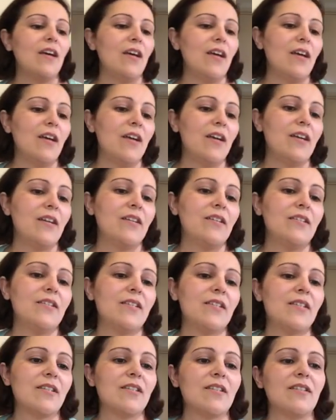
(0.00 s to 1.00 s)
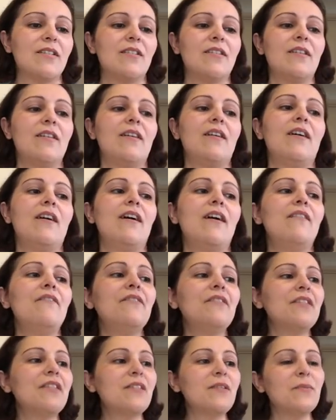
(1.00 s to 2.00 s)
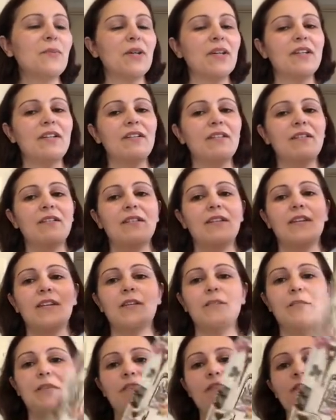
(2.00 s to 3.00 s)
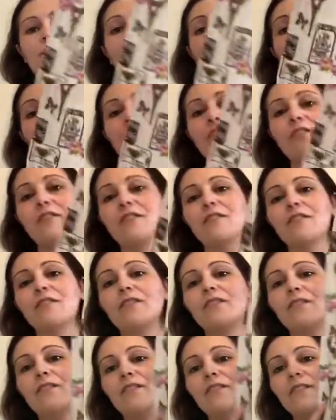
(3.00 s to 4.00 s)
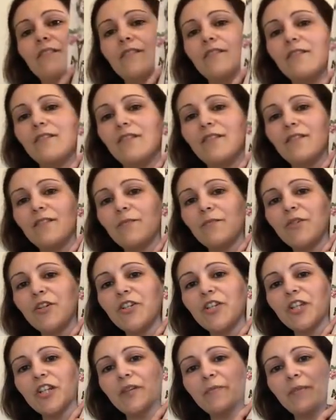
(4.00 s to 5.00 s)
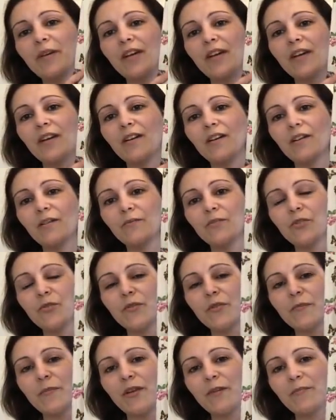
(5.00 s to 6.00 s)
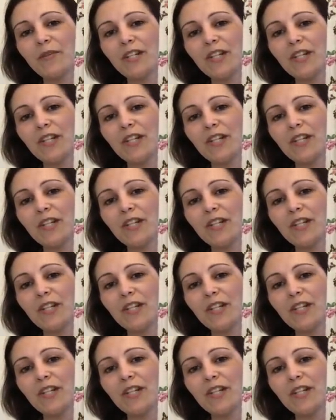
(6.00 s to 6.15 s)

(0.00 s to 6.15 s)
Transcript: and I have this one in my favourite project bag, which was made